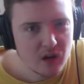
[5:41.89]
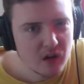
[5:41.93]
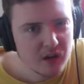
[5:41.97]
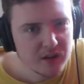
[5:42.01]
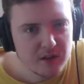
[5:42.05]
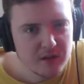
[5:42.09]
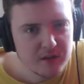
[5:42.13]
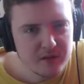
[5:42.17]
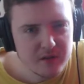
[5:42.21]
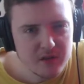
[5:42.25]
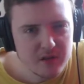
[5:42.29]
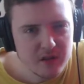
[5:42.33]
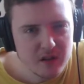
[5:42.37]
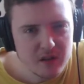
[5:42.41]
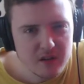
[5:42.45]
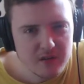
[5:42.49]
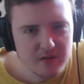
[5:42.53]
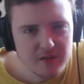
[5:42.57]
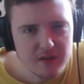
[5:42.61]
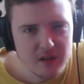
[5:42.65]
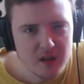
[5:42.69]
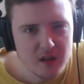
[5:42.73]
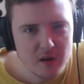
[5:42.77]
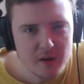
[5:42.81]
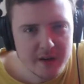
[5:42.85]
I don't do like
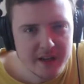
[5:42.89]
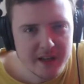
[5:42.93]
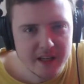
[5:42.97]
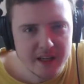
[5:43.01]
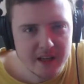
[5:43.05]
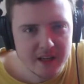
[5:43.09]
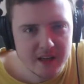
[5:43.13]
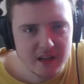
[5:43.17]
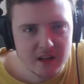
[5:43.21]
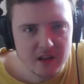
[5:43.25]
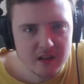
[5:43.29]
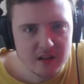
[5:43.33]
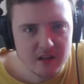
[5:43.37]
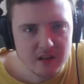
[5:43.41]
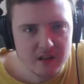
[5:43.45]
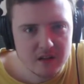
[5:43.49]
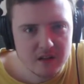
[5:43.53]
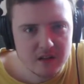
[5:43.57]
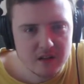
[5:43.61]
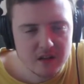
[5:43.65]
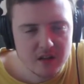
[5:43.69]
video editing and